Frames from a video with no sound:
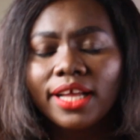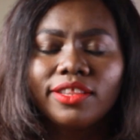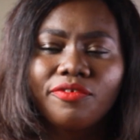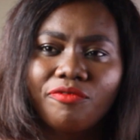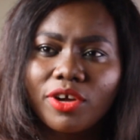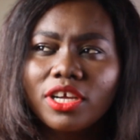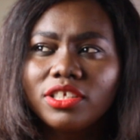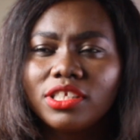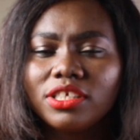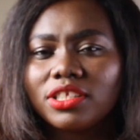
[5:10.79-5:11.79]
The
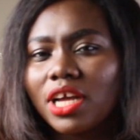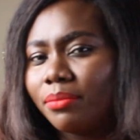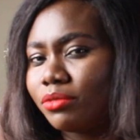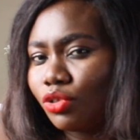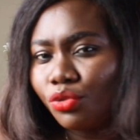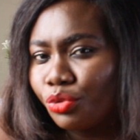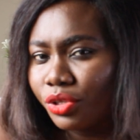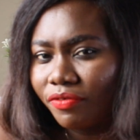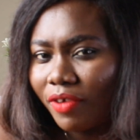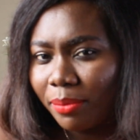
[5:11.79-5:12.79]
first is
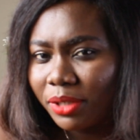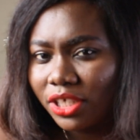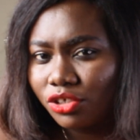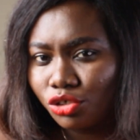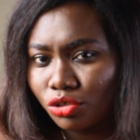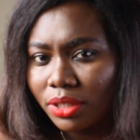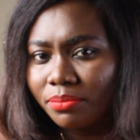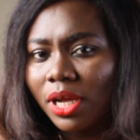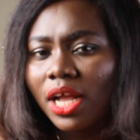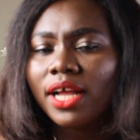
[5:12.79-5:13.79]
through the family
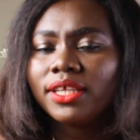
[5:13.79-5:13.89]
stream,